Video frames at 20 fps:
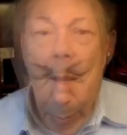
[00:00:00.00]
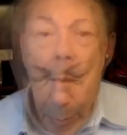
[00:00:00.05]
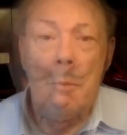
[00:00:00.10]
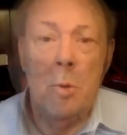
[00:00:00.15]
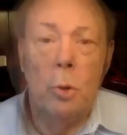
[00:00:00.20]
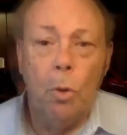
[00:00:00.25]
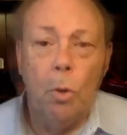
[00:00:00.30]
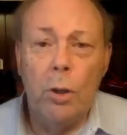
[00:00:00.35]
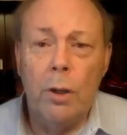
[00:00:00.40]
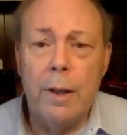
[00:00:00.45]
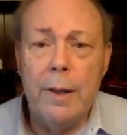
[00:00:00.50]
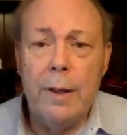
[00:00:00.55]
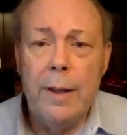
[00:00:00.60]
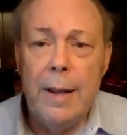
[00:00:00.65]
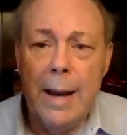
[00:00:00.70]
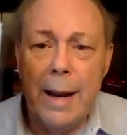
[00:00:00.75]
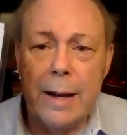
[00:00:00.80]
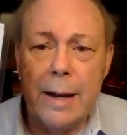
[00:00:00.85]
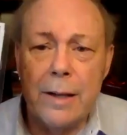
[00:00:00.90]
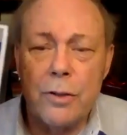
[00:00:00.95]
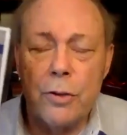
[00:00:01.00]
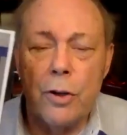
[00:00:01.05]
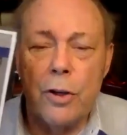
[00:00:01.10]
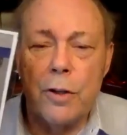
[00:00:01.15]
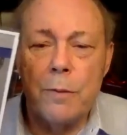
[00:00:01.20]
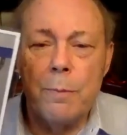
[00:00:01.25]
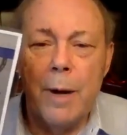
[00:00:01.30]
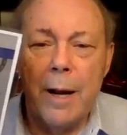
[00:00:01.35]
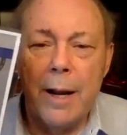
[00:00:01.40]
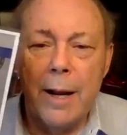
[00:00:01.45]
But really, the answer
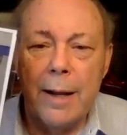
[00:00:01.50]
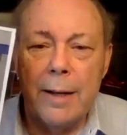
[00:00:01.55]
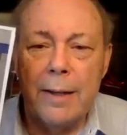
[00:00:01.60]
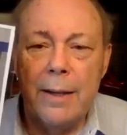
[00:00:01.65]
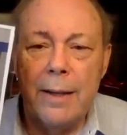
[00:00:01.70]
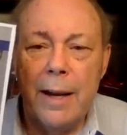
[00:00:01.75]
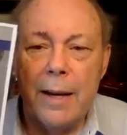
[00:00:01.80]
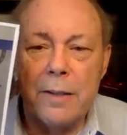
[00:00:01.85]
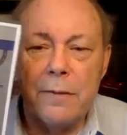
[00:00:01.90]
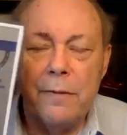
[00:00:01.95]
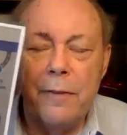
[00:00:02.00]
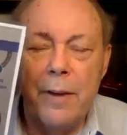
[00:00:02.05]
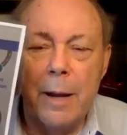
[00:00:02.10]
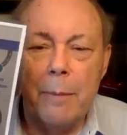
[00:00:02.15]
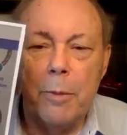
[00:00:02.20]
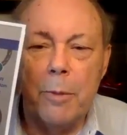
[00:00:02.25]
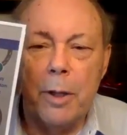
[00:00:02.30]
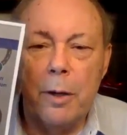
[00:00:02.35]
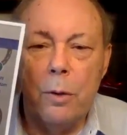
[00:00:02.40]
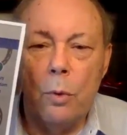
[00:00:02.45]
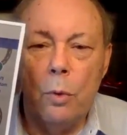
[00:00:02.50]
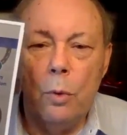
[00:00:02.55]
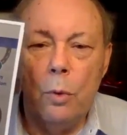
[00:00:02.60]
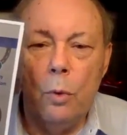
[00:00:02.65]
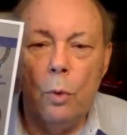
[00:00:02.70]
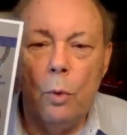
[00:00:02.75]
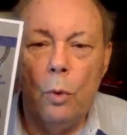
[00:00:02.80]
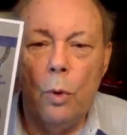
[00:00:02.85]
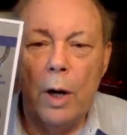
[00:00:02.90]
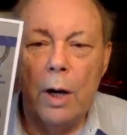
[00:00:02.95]
is my On-Tax Family
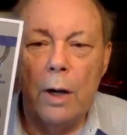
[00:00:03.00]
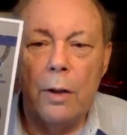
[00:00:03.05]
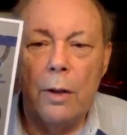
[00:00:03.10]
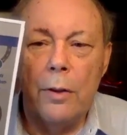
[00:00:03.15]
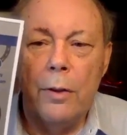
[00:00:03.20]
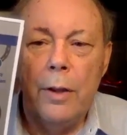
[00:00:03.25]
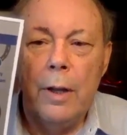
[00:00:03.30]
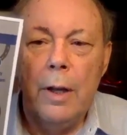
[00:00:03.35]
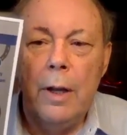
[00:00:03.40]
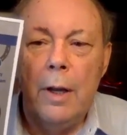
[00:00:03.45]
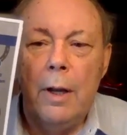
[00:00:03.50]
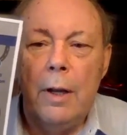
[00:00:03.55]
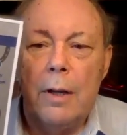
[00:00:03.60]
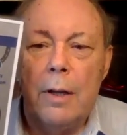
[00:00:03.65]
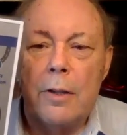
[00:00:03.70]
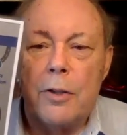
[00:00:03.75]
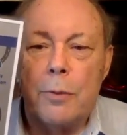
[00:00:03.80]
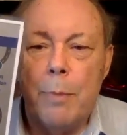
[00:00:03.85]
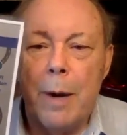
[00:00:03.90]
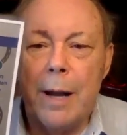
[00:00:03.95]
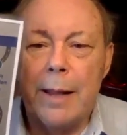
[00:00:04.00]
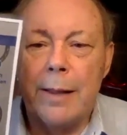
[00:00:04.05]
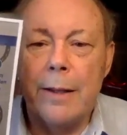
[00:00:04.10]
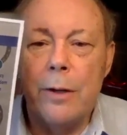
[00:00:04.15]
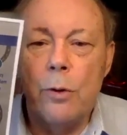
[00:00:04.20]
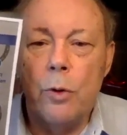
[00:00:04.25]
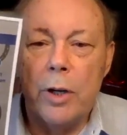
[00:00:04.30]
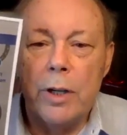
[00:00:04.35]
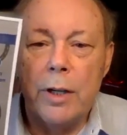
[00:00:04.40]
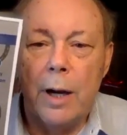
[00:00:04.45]
Wealth
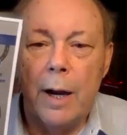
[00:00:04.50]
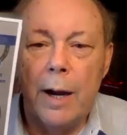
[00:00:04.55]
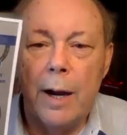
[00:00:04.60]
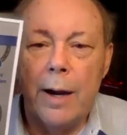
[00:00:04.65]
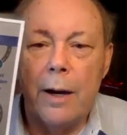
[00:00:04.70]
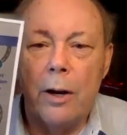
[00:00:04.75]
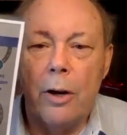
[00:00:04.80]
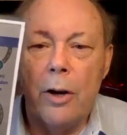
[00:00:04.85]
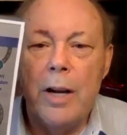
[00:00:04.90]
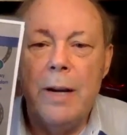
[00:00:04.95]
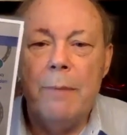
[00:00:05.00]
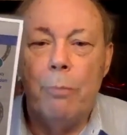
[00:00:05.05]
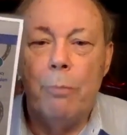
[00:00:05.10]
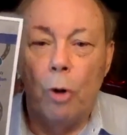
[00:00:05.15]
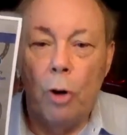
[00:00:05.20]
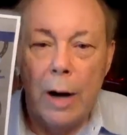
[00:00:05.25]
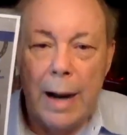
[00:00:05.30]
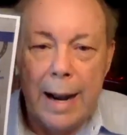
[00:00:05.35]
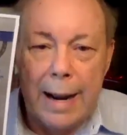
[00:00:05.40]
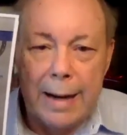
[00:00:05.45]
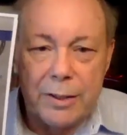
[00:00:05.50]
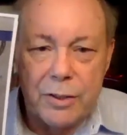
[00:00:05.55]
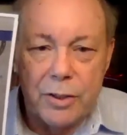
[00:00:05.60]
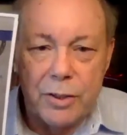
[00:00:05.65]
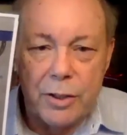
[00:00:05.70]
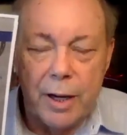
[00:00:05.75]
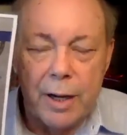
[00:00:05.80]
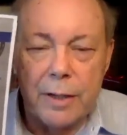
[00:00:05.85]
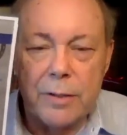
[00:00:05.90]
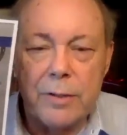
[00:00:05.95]
Smiling Retiree
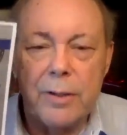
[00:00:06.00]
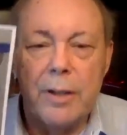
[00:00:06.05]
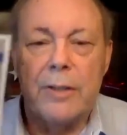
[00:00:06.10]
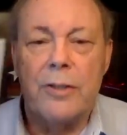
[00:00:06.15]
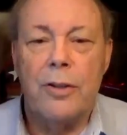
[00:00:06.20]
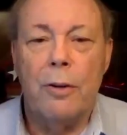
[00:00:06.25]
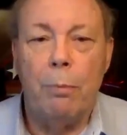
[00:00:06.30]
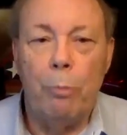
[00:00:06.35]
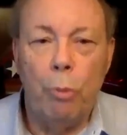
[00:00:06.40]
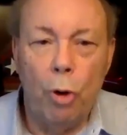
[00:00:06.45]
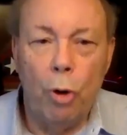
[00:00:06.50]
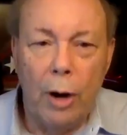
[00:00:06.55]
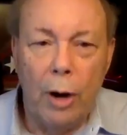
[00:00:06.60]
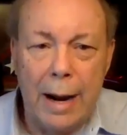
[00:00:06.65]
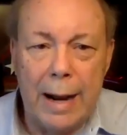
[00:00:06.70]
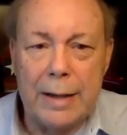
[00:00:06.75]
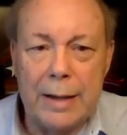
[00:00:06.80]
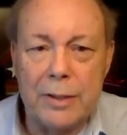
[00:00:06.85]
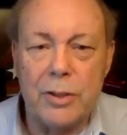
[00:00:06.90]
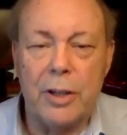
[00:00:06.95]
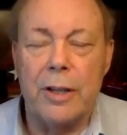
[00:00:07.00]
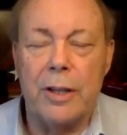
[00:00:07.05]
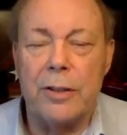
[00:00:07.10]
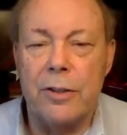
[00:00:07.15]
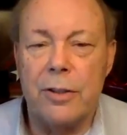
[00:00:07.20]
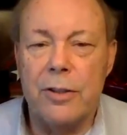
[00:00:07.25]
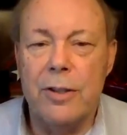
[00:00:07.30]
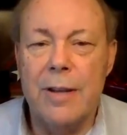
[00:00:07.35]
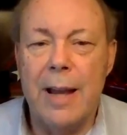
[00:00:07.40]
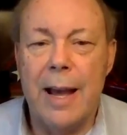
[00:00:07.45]
process. It's a
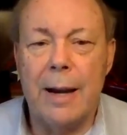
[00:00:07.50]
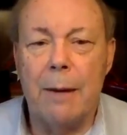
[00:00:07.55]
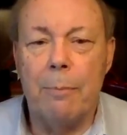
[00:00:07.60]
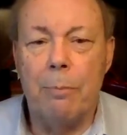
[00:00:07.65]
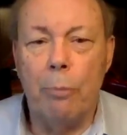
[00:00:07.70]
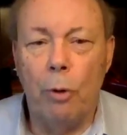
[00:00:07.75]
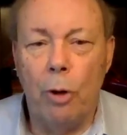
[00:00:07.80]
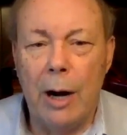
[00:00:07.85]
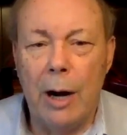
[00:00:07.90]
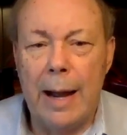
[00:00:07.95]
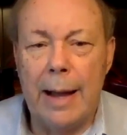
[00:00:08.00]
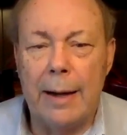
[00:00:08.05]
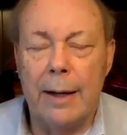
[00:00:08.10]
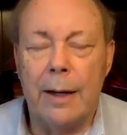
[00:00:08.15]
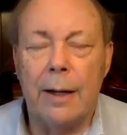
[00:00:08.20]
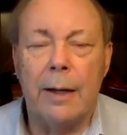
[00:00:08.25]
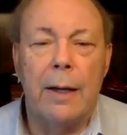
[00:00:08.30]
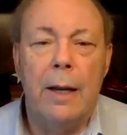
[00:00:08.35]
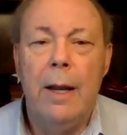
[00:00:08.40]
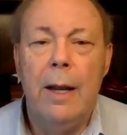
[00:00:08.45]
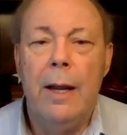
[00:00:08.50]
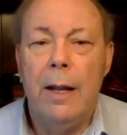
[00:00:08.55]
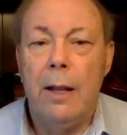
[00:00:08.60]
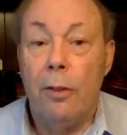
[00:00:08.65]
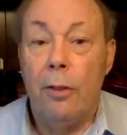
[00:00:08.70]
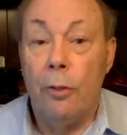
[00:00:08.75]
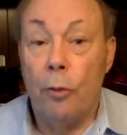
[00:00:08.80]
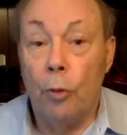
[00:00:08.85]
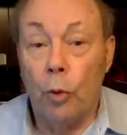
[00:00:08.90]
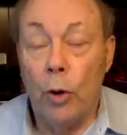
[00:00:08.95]
process. It's not a product.
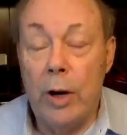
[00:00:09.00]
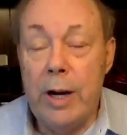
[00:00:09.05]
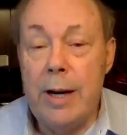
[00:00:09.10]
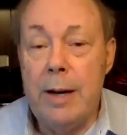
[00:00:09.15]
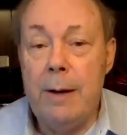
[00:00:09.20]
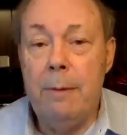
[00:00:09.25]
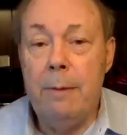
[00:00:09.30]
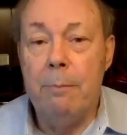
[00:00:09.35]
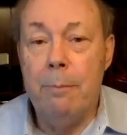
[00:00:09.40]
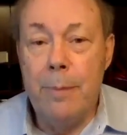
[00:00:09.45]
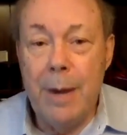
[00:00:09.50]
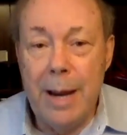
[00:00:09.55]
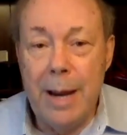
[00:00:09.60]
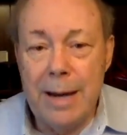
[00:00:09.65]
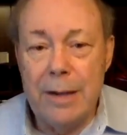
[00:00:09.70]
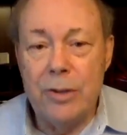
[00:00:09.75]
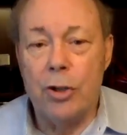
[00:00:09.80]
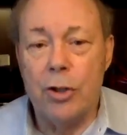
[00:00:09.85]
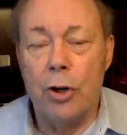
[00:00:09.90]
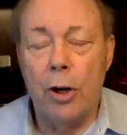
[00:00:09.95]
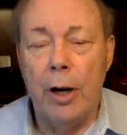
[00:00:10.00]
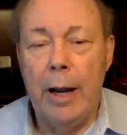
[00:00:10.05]
3 major